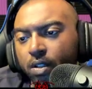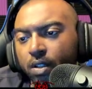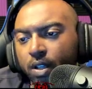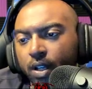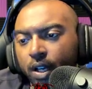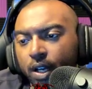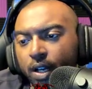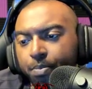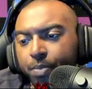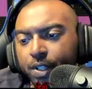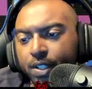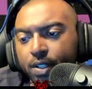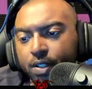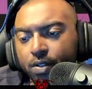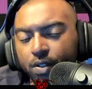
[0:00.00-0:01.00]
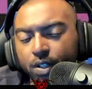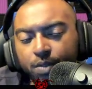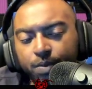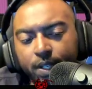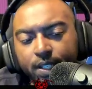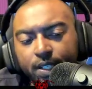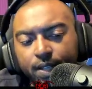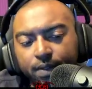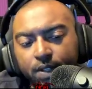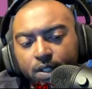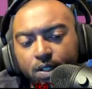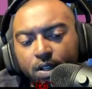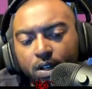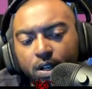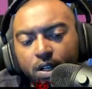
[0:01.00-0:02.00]
Biston's on his way to 7
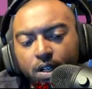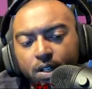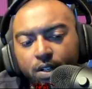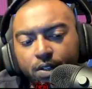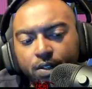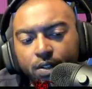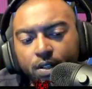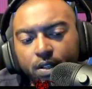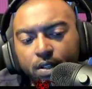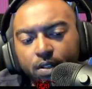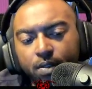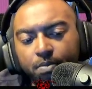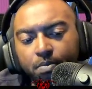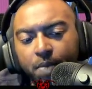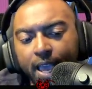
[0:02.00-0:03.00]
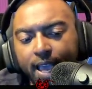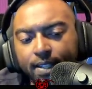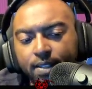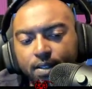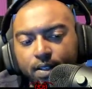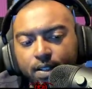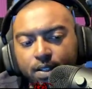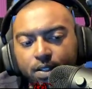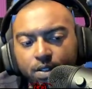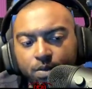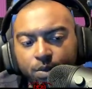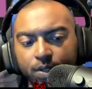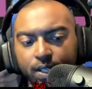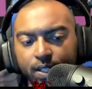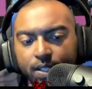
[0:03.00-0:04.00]
stars. Bastila is
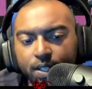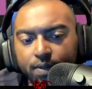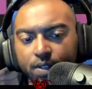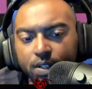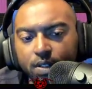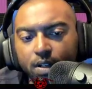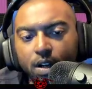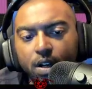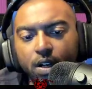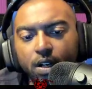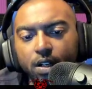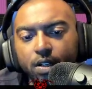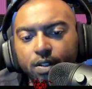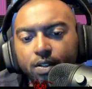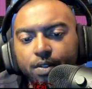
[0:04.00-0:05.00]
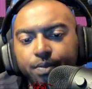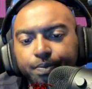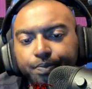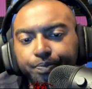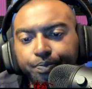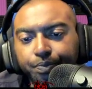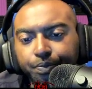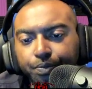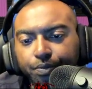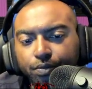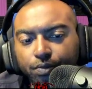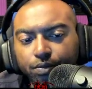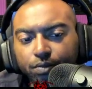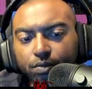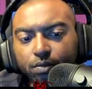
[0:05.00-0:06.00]
almost at 7 stars.
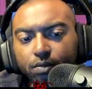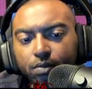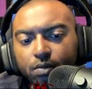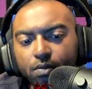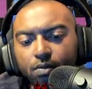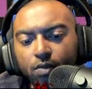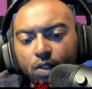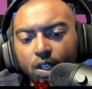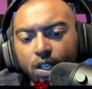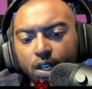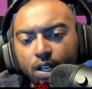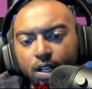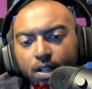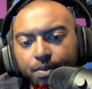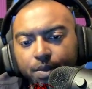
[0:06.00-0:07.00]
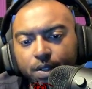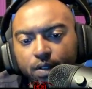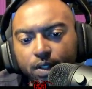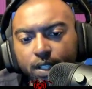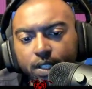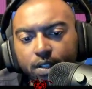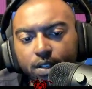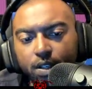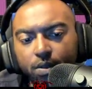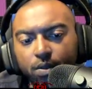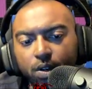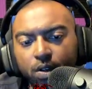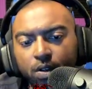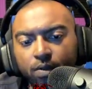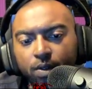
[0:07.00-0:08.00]
So let's go
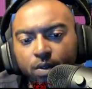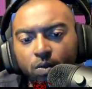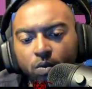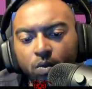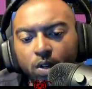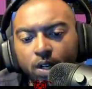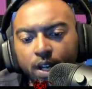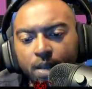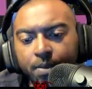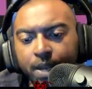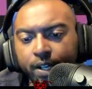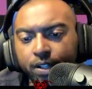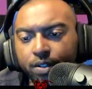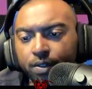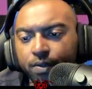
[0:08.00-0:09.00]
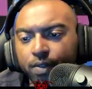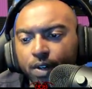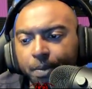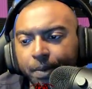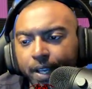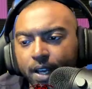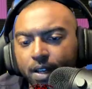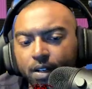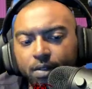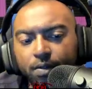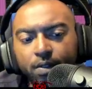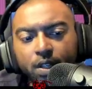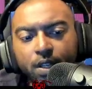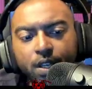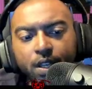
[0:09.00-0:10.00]
over what I'm actually farming out of.
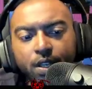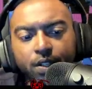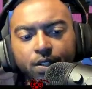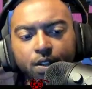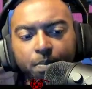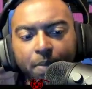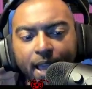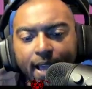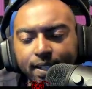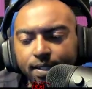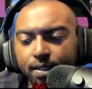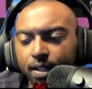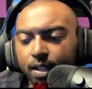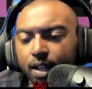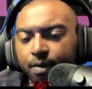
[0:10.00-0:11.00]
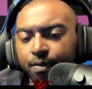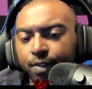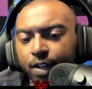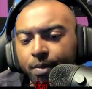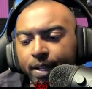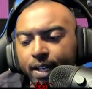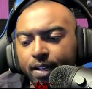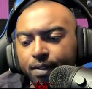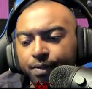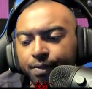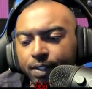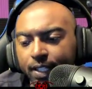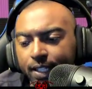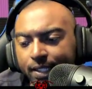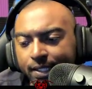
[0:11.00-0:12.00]
So Bastila, I'm farming out of
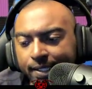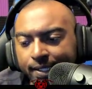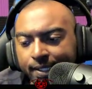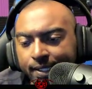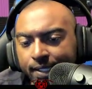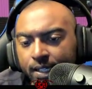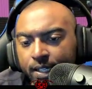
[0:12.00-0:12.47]
fleets.